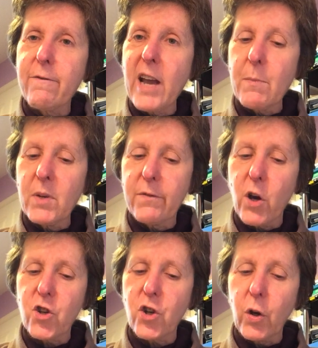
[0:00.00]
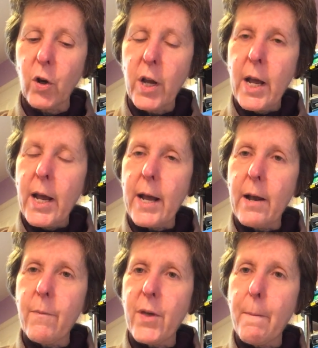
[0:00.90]
famous version.
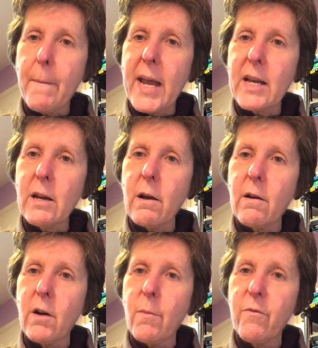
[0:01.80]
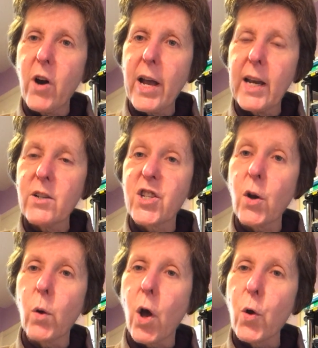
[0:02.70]
The main violin
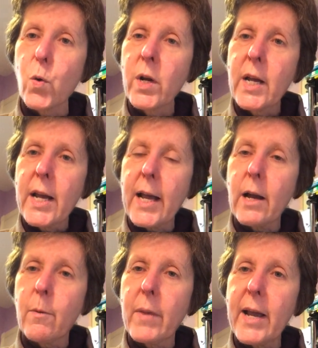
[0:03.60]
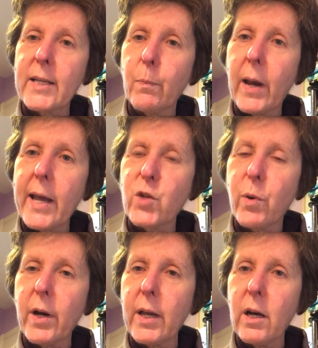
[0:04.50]
solo is played
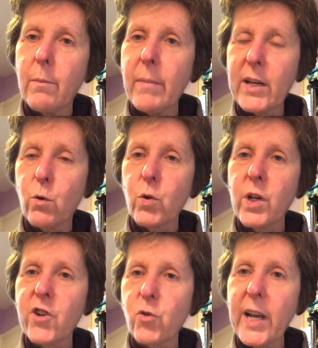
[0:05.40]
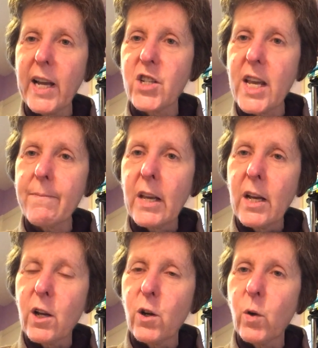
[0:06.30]
by a man called Nigel Kennedy,
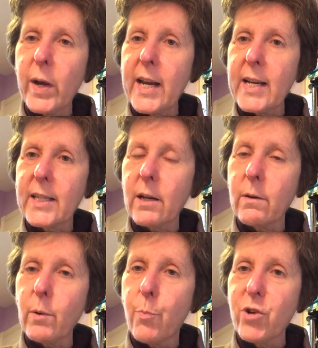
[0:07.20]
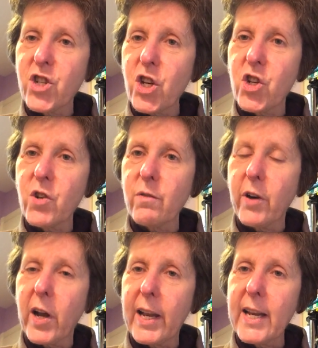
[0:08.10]
who is a British
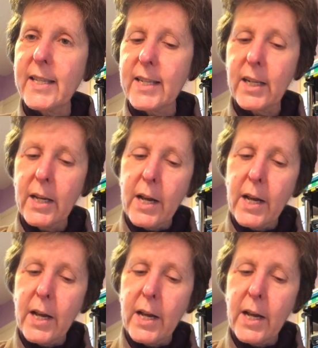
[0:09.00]
violinist.